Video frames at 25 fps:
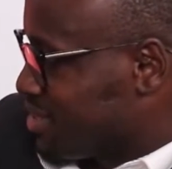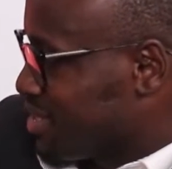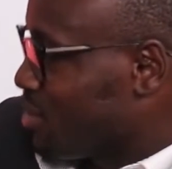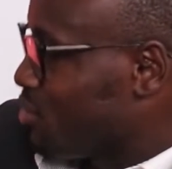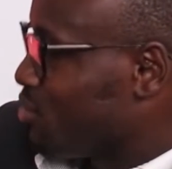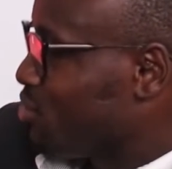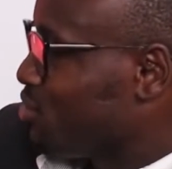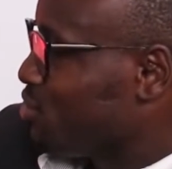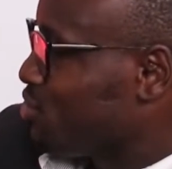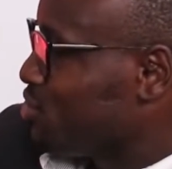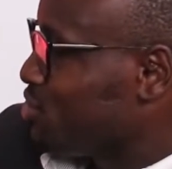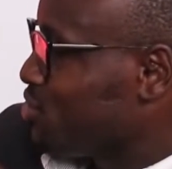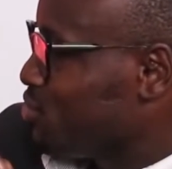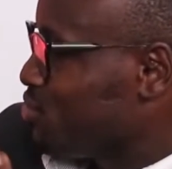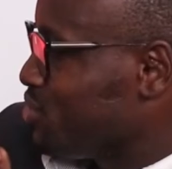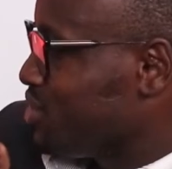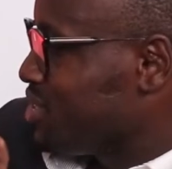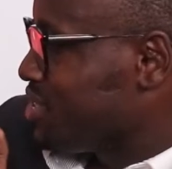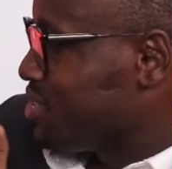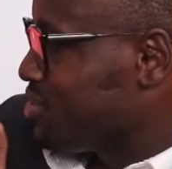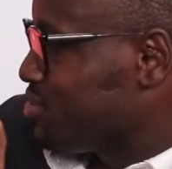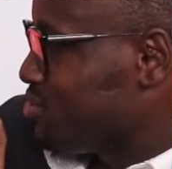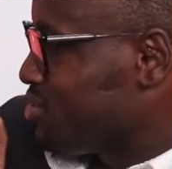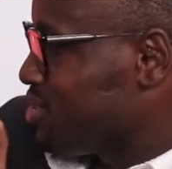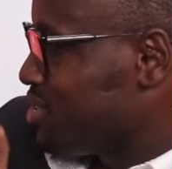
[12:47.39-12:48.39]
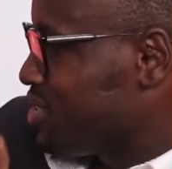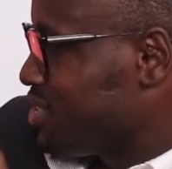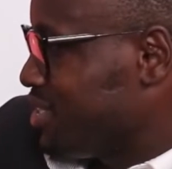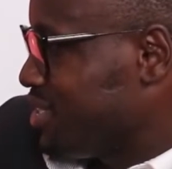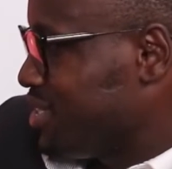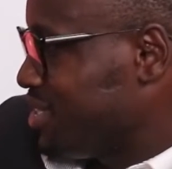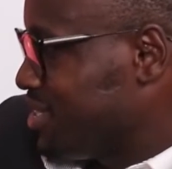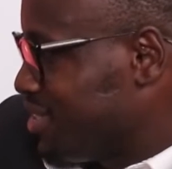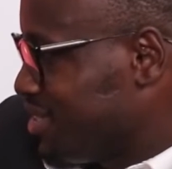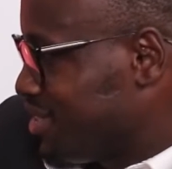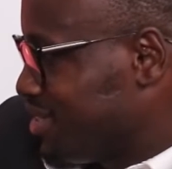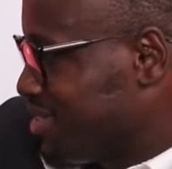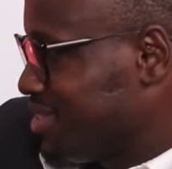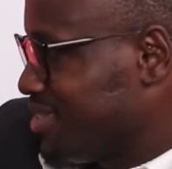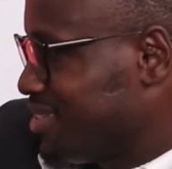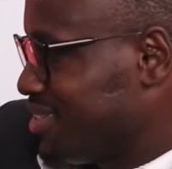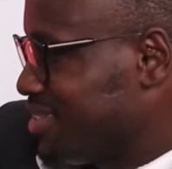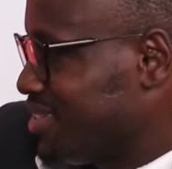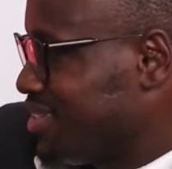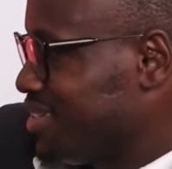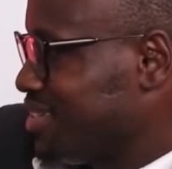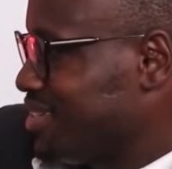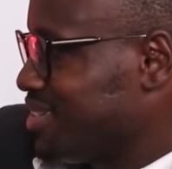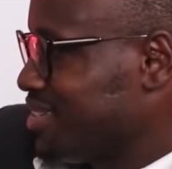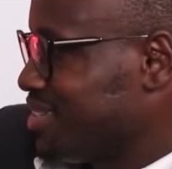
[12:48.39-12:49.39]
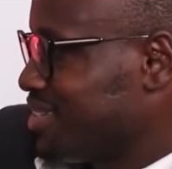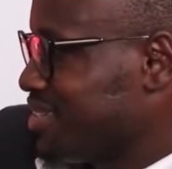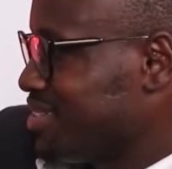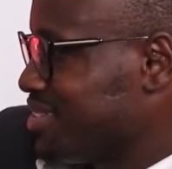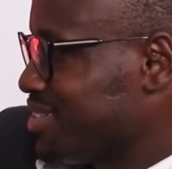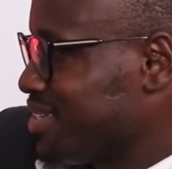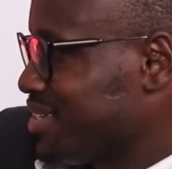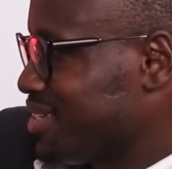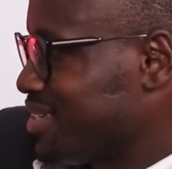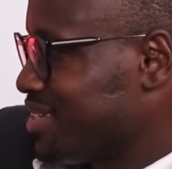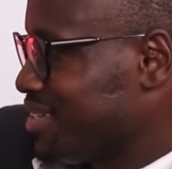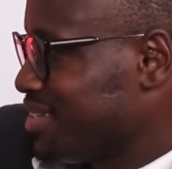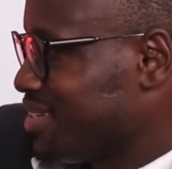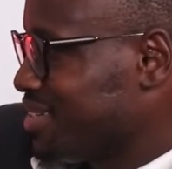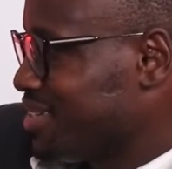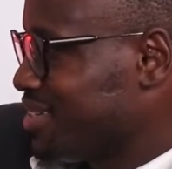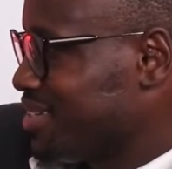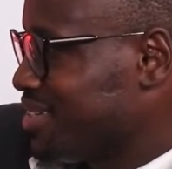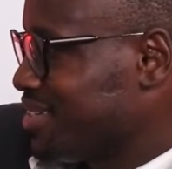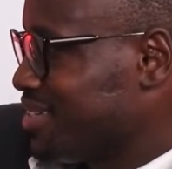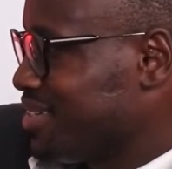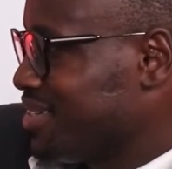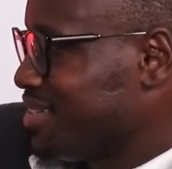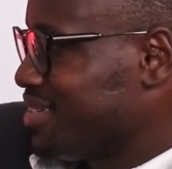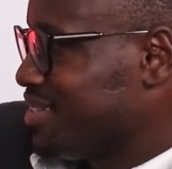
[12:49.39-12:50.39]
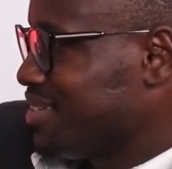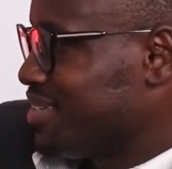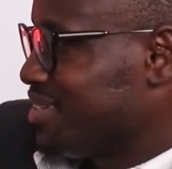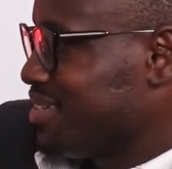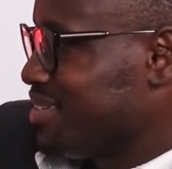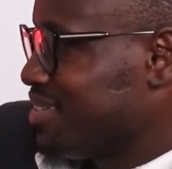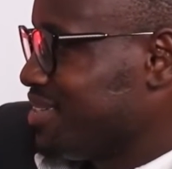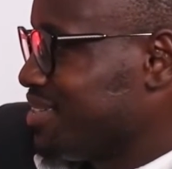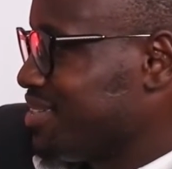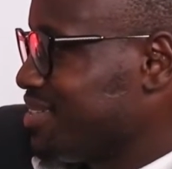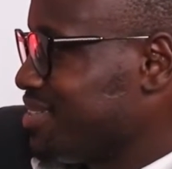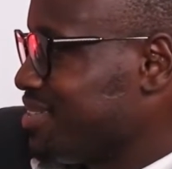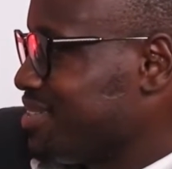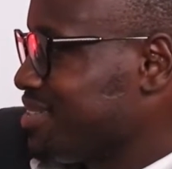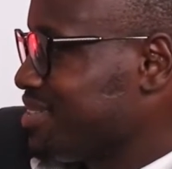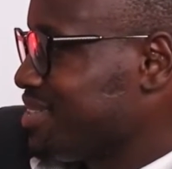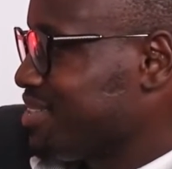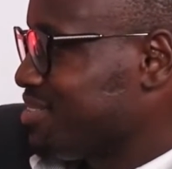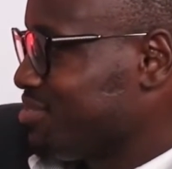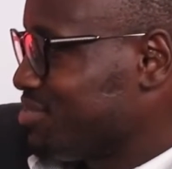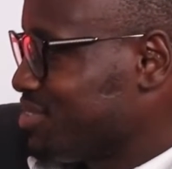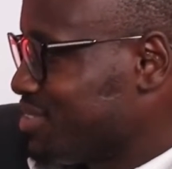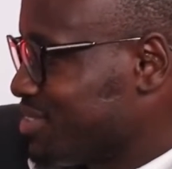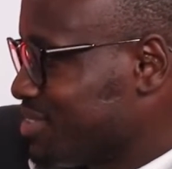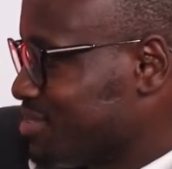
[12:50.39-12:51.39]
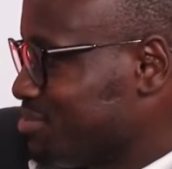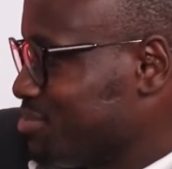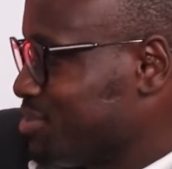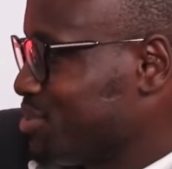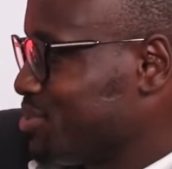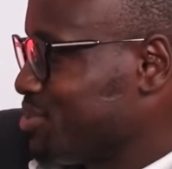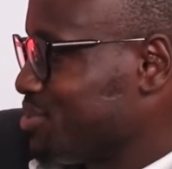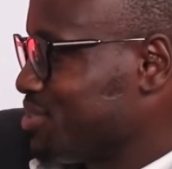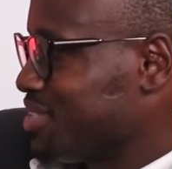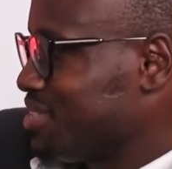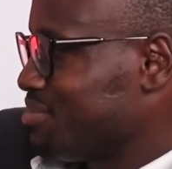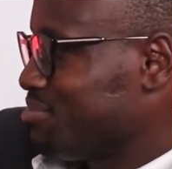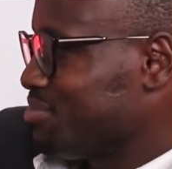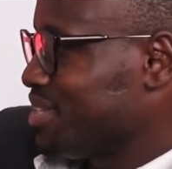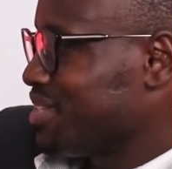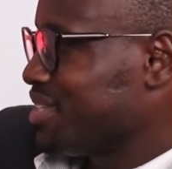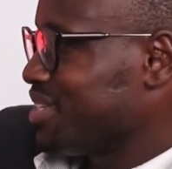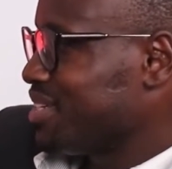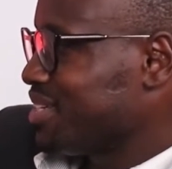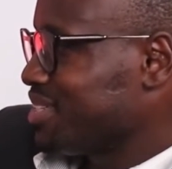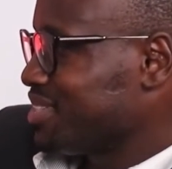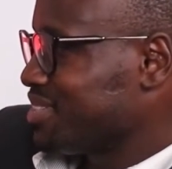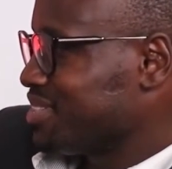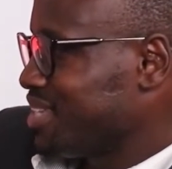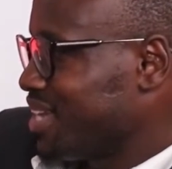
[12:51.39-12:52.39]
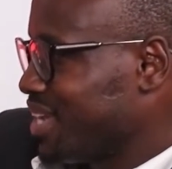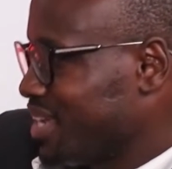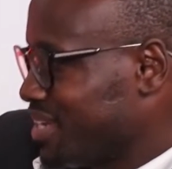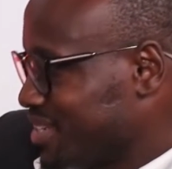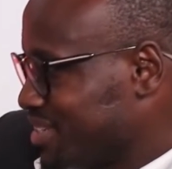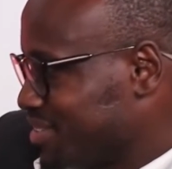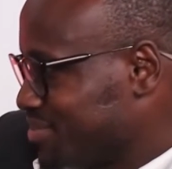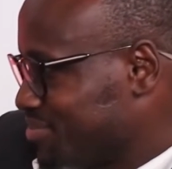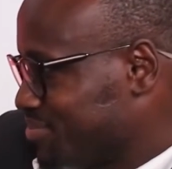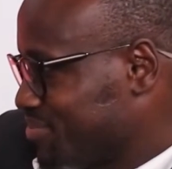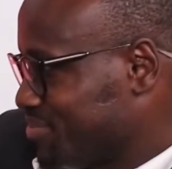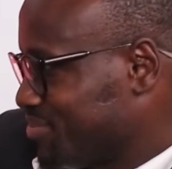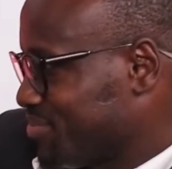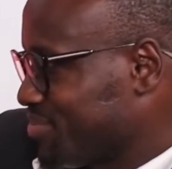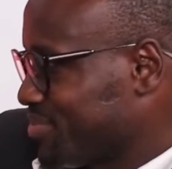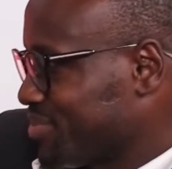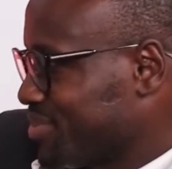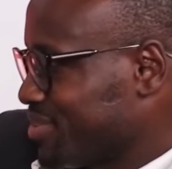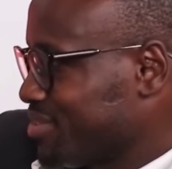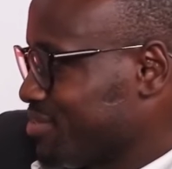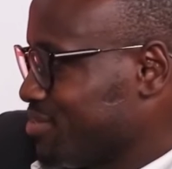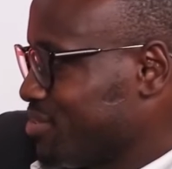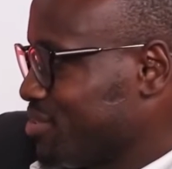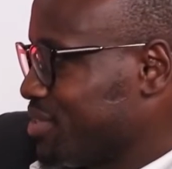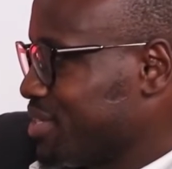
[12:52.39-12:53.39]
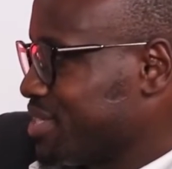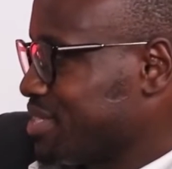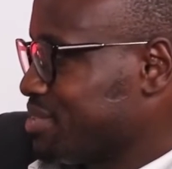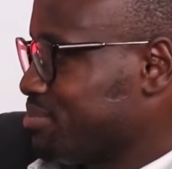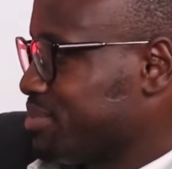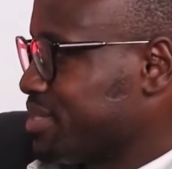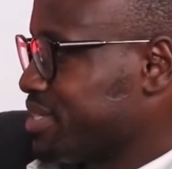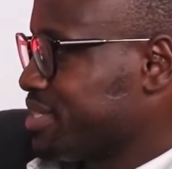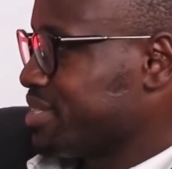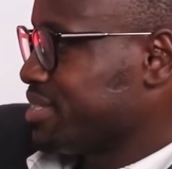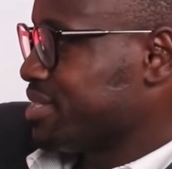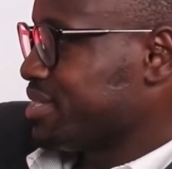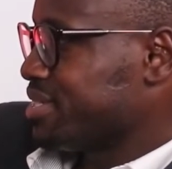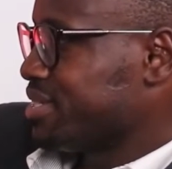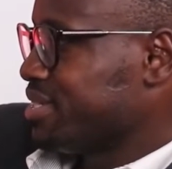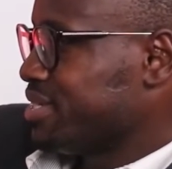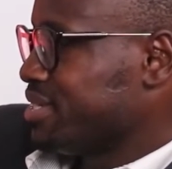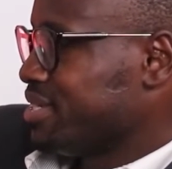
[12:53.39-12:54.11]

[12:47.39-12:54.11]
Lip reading: I would not wish to see any other child suffer because their mother has died, for that matter.